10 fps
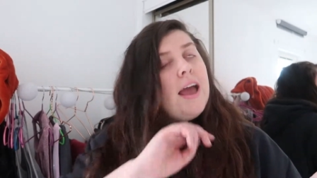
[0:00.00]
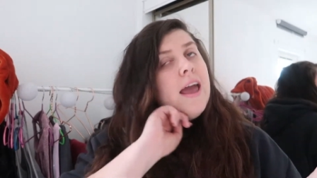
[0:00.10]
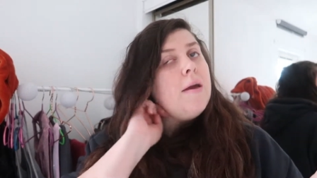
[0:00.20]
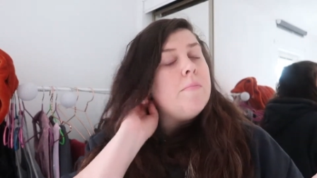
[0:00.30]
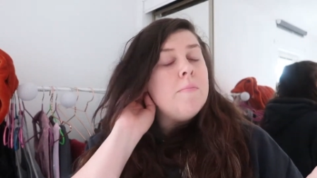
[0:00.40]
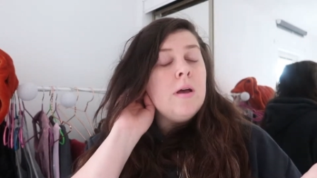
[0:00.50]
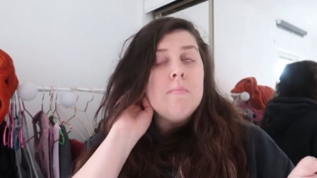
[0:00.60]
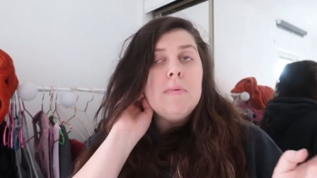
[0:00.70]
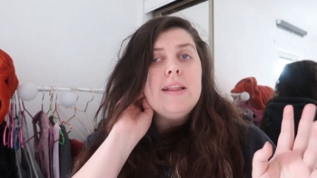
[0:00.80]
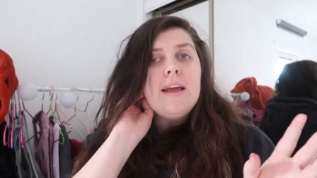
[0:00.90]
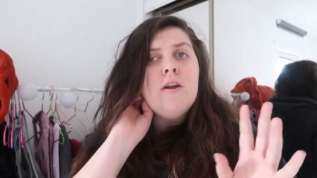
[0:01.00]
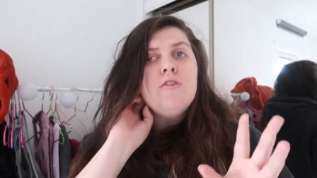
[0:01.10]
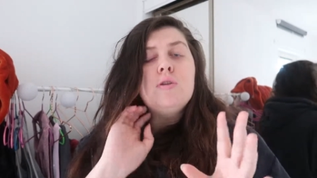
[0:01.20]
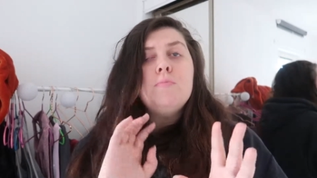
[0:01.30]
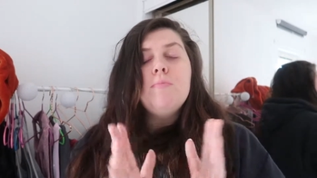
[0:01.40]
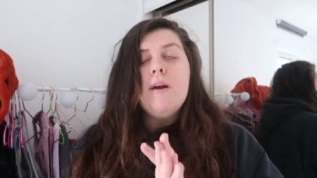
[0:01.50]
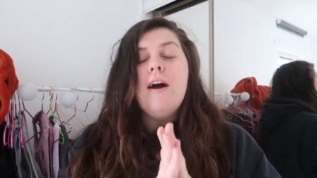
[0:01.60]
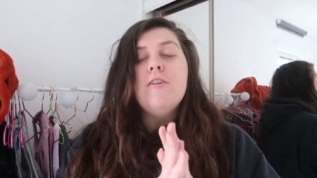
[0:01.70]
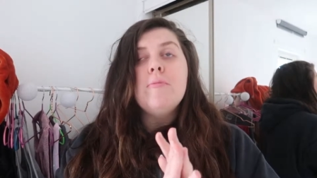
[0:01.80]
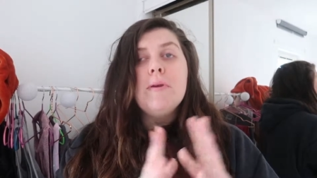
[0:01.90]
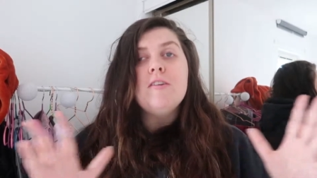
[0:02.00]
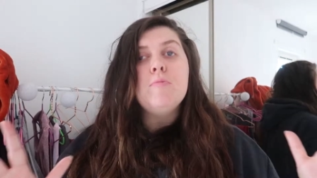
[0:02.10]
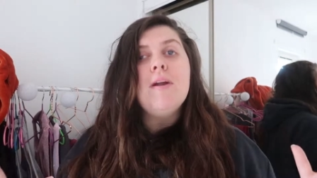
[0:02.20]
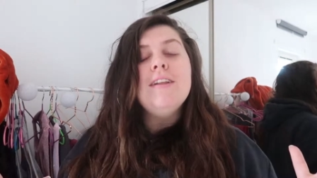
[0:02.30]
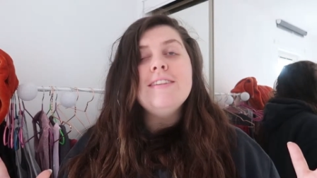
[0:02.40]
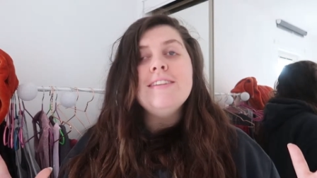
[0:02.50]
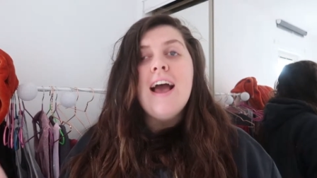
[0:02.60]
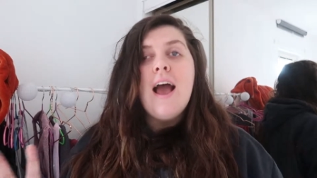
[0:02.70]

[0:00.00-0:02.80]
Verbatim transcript: um, mainly 100, 100 meter sprints.